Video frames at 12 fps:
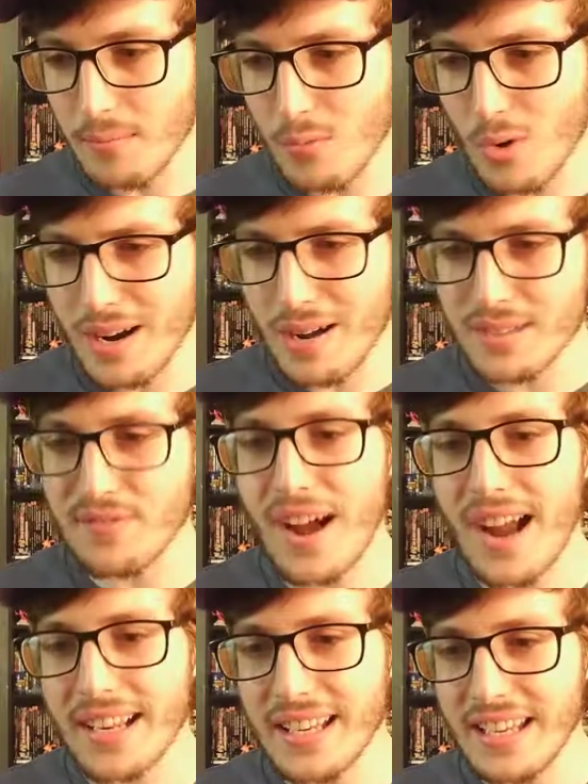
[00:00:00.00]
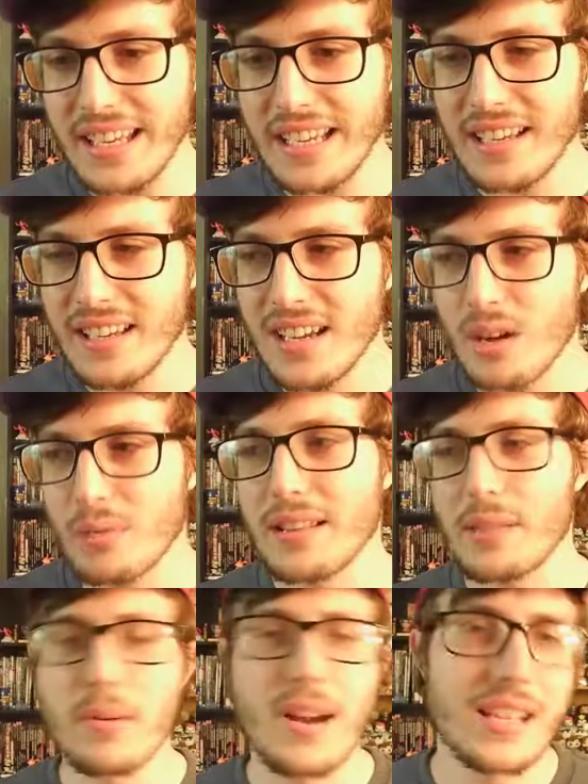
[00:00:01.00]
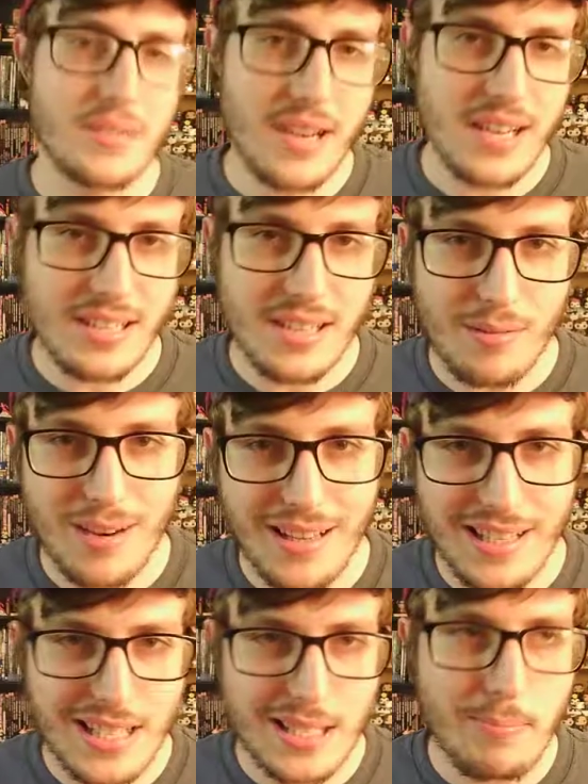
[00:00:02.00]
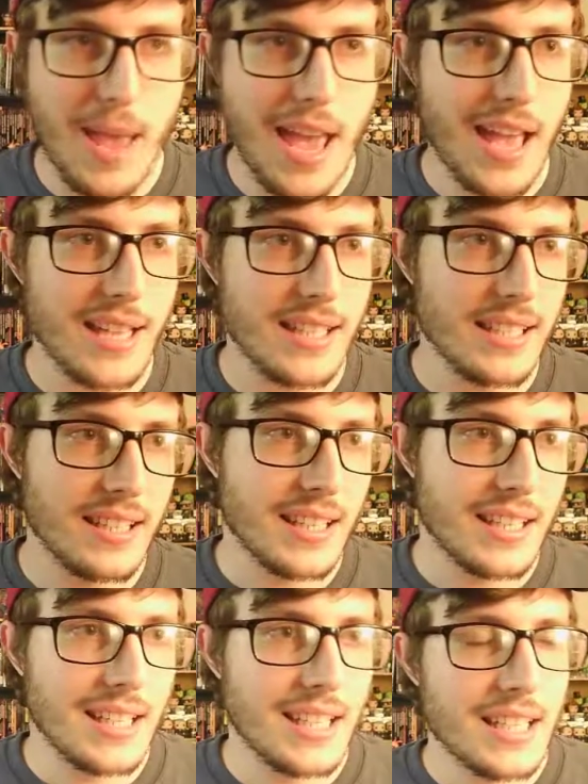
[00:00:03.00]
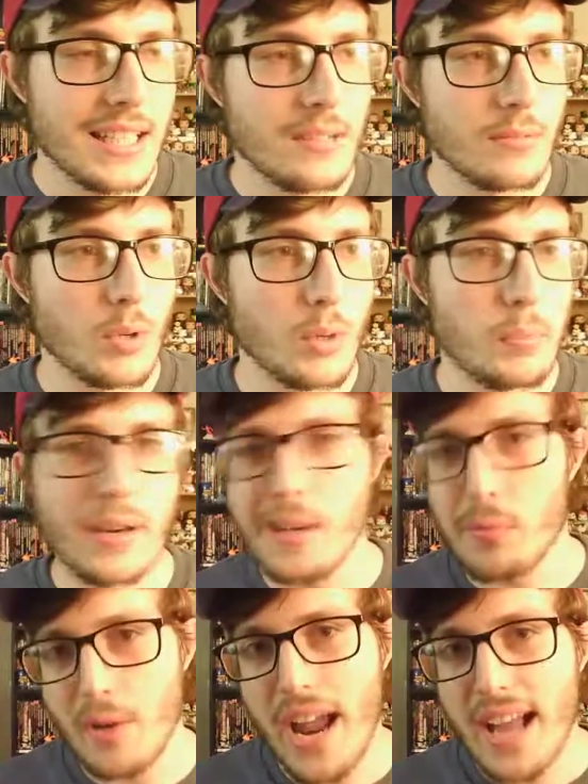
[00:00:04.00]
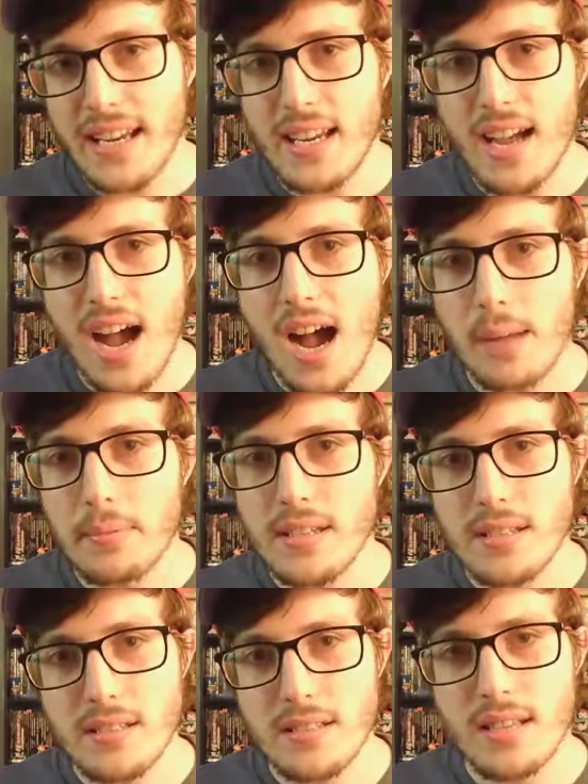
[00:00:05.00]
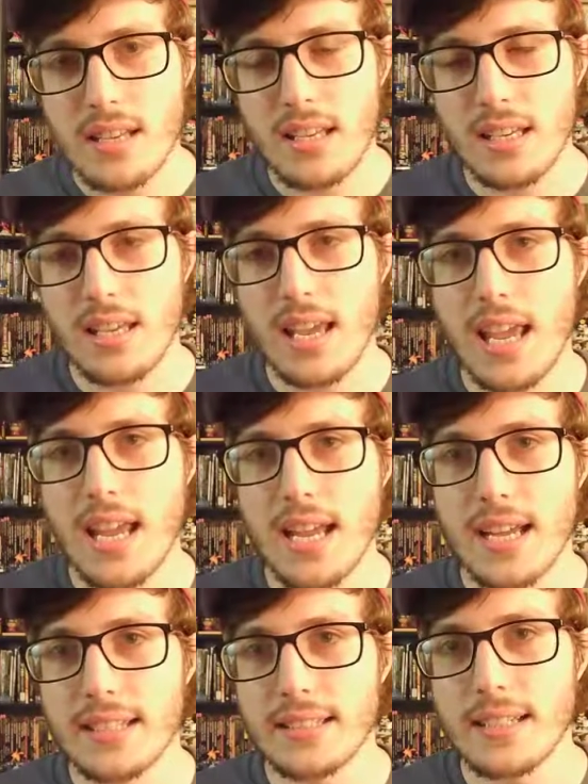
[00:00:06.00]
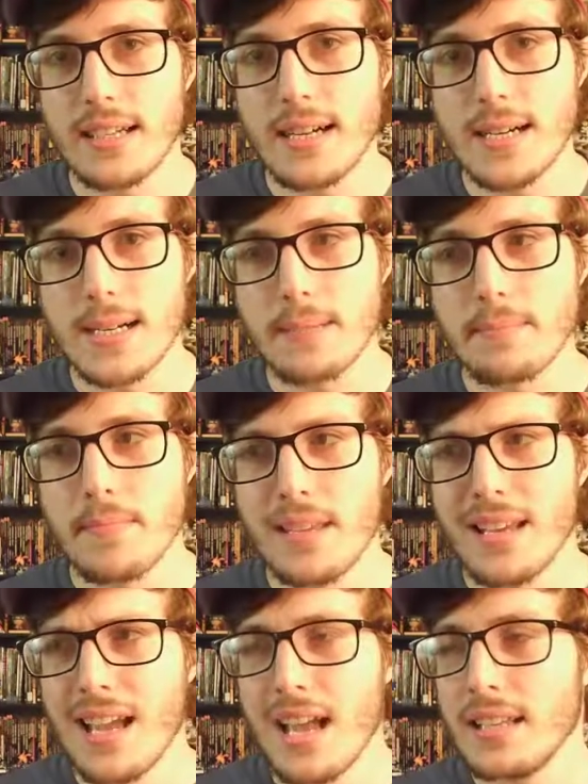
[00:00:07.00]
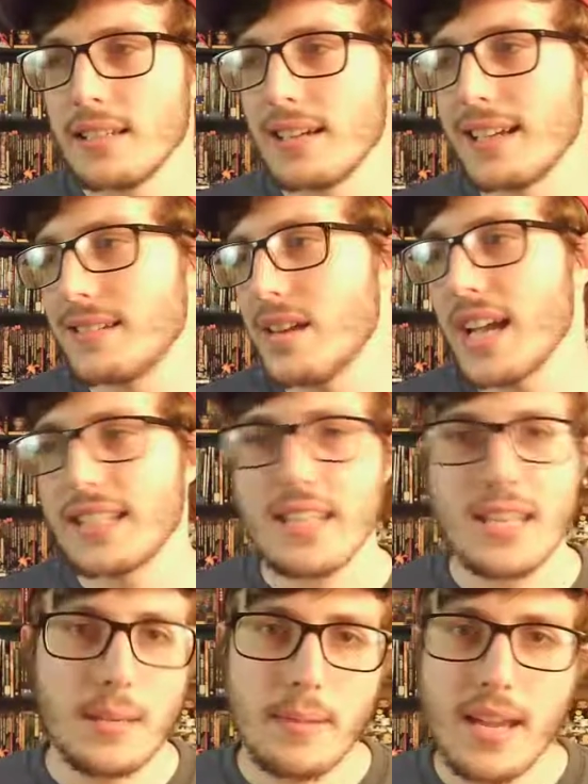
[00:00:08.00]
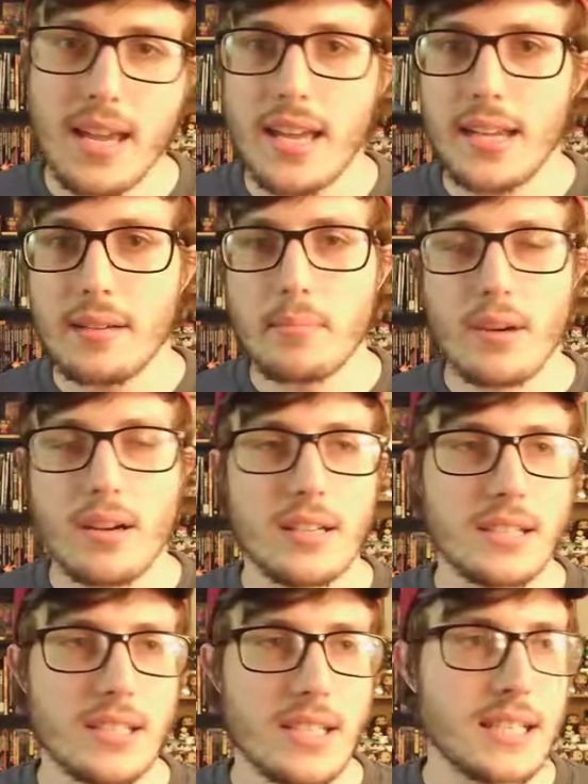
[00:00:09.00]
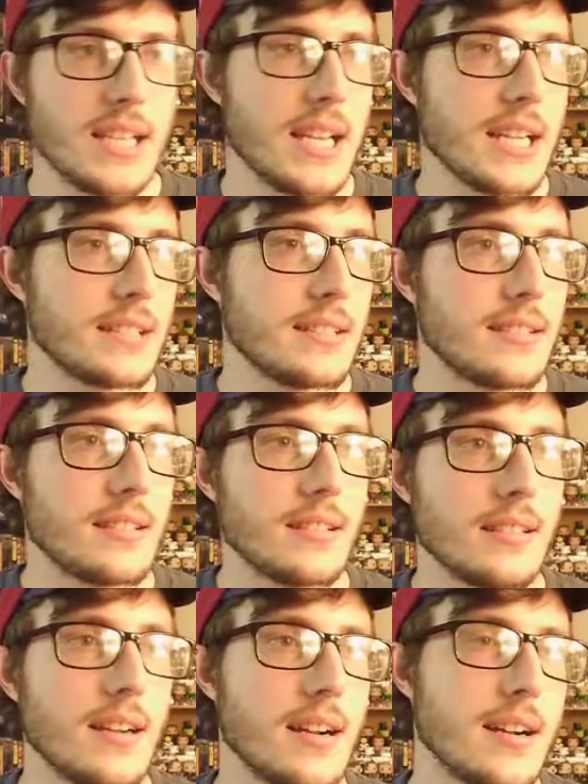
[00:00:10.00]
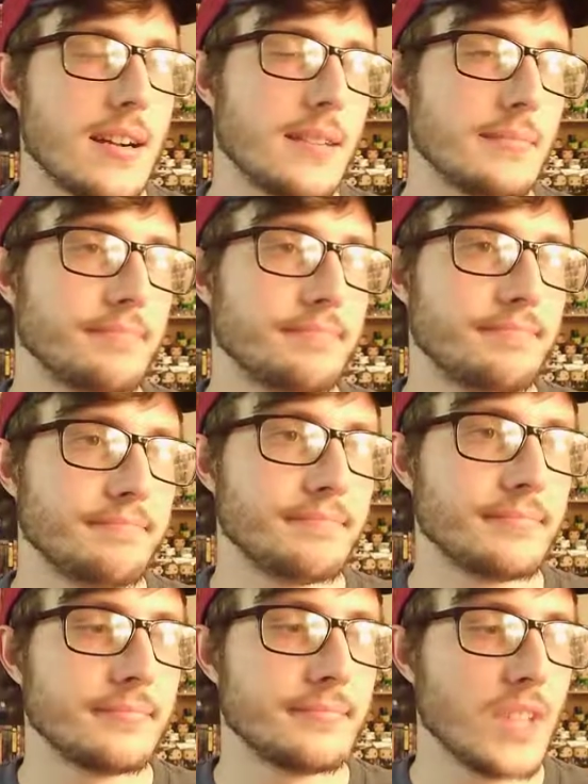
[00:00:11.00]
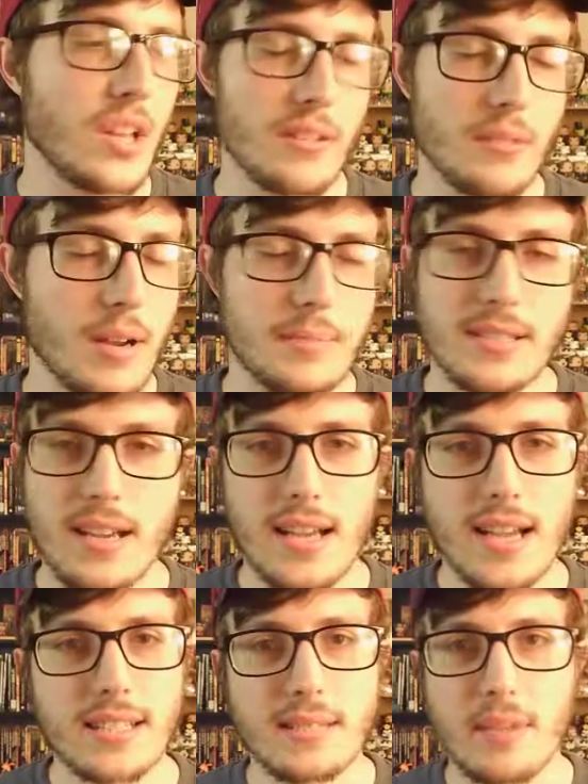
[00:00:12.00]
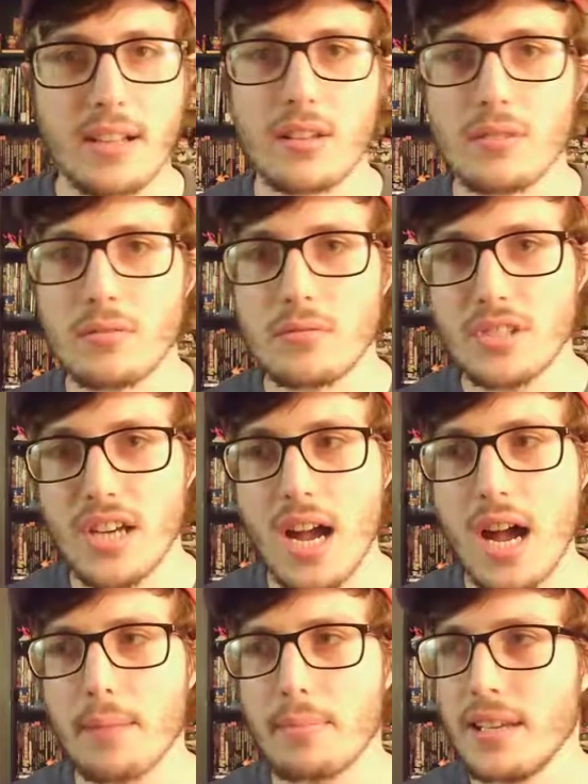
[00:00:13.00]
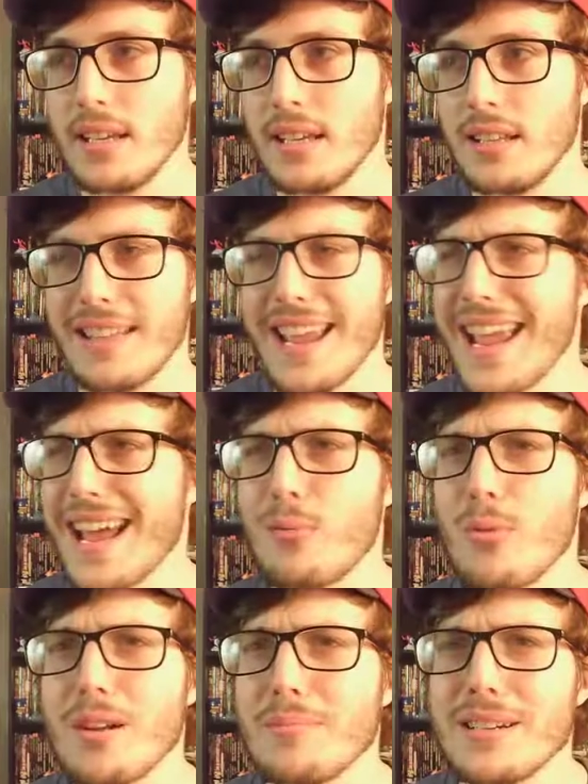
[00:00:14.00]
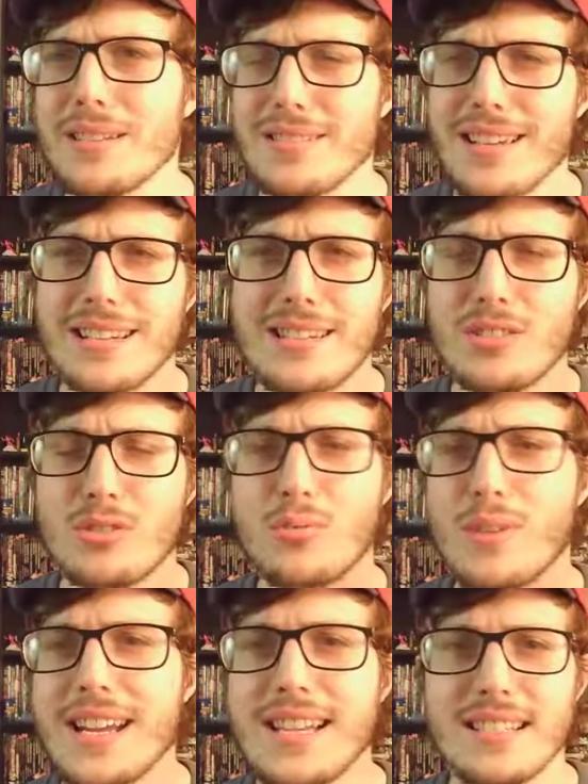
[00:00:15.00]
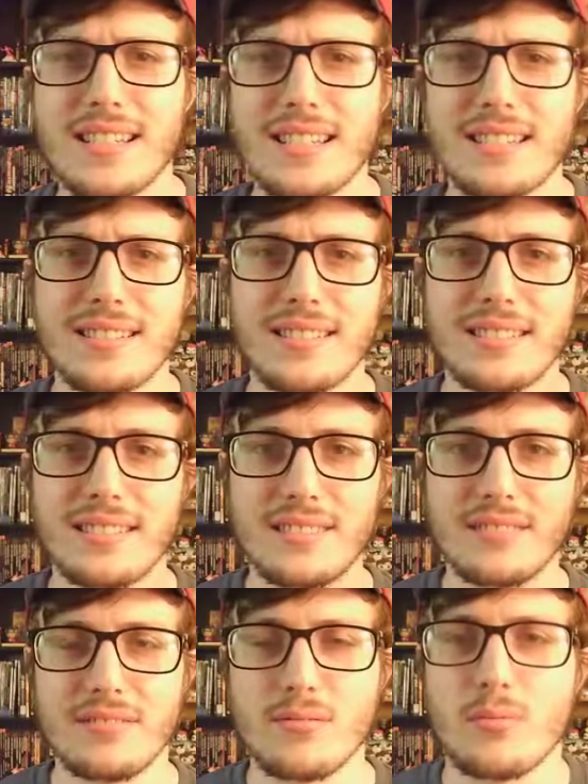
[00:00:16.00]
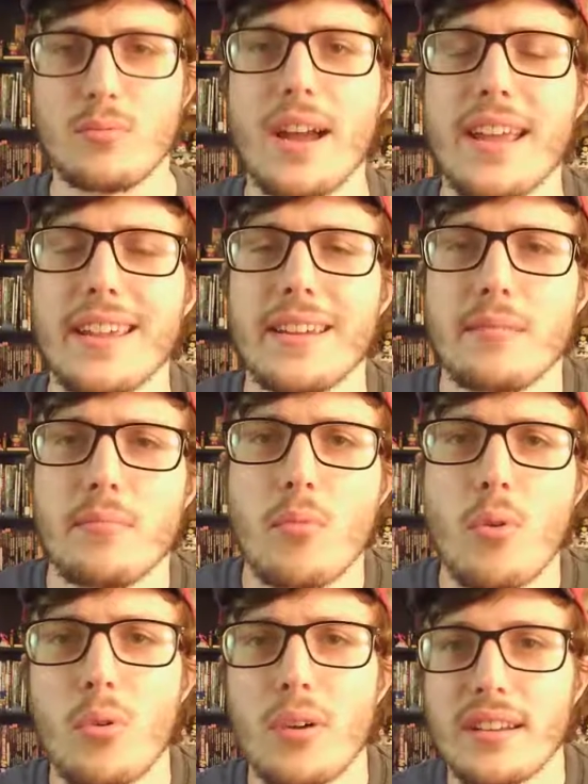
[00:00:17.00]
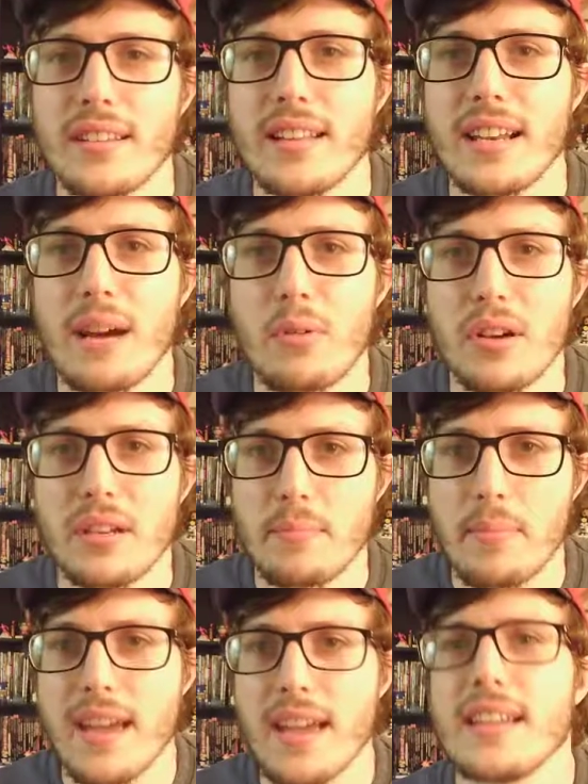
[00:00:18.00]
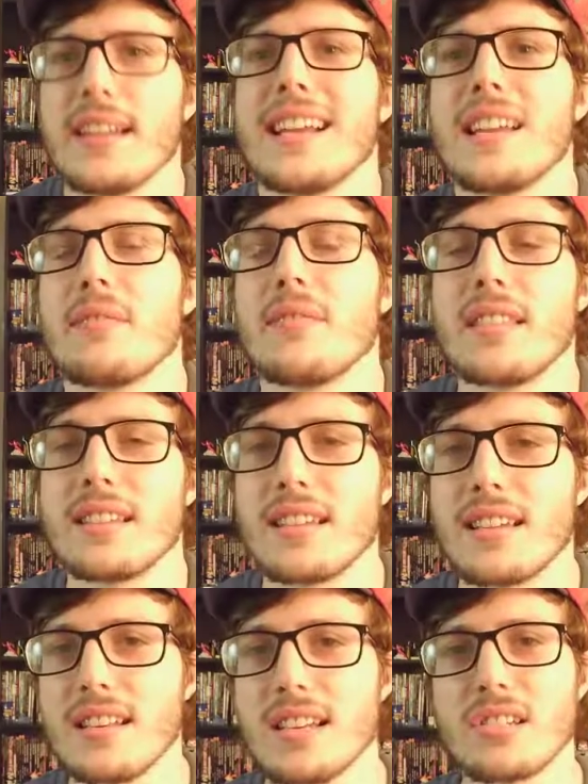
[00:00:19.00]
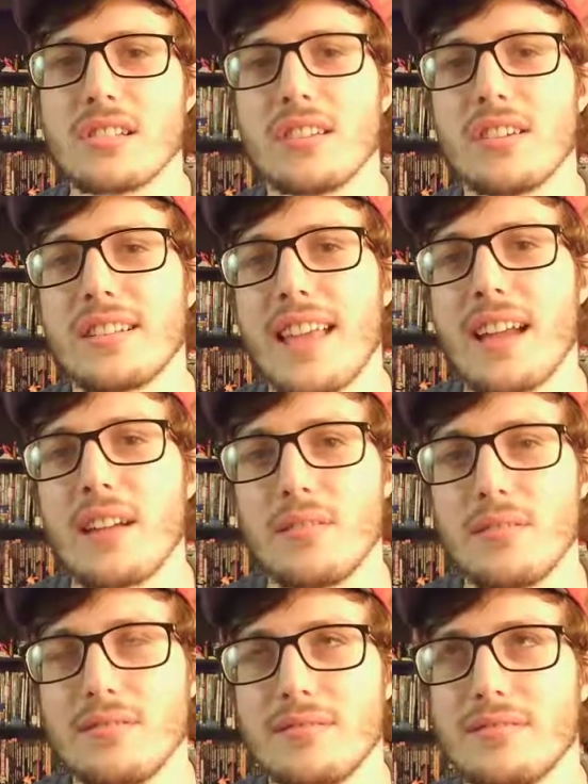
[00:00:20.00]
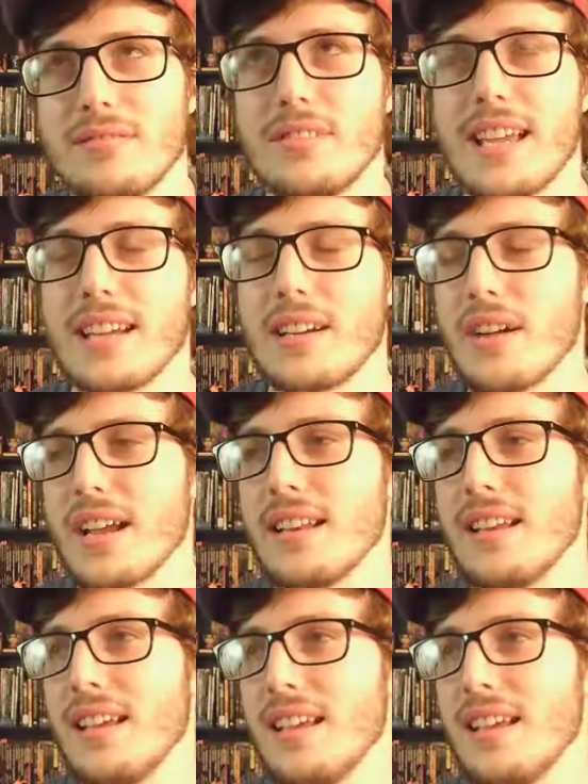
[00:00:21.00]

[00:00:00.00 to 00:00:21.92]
what I was finding around the price range I wanted to spend were pretty ratty copies. And I checked eBay a bunch. I checked other websites, my local shop. They had one, but it was, like, crazy. It was way more than I wanted to pay, and I didn't even think the condition looked that great.